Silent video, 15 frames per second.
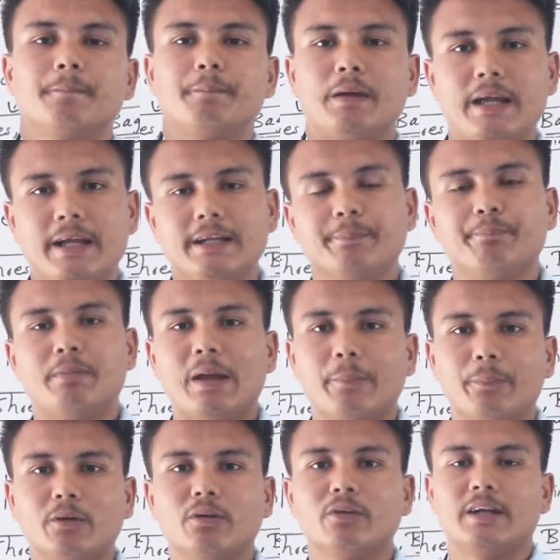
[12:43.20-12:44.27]
paint
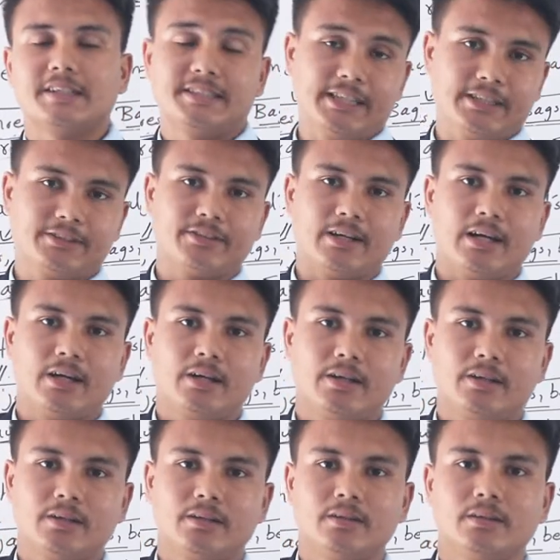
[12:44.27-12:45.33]
paper etc
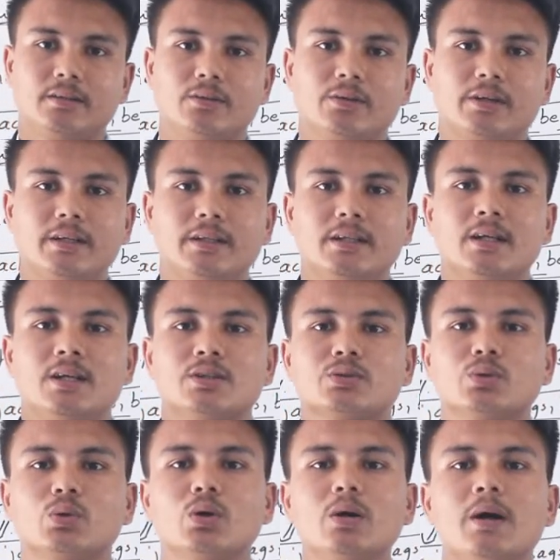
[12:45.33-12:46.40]
okay
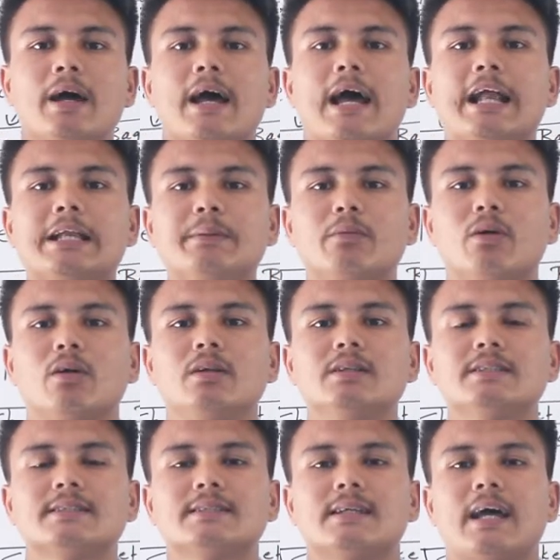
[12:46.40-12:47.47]
so
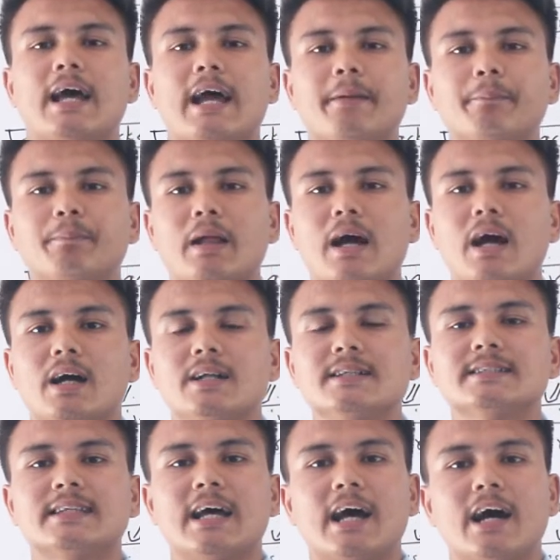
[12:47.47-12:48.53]
animals and
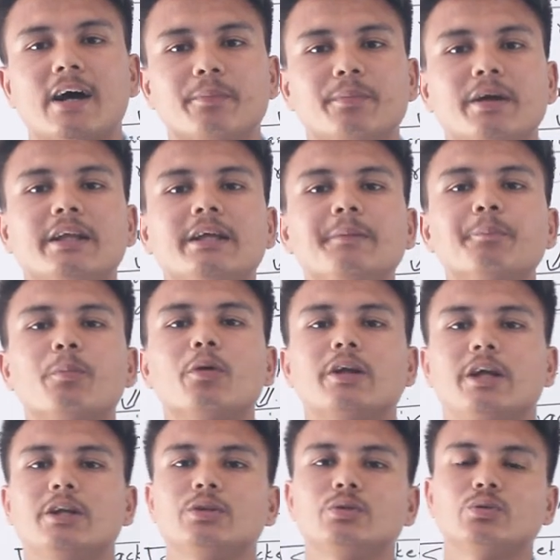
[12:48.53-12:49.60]
plants are very
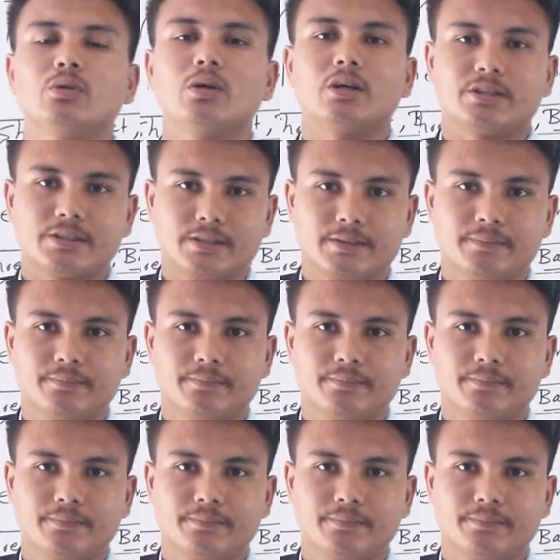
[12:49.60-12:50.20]
important to us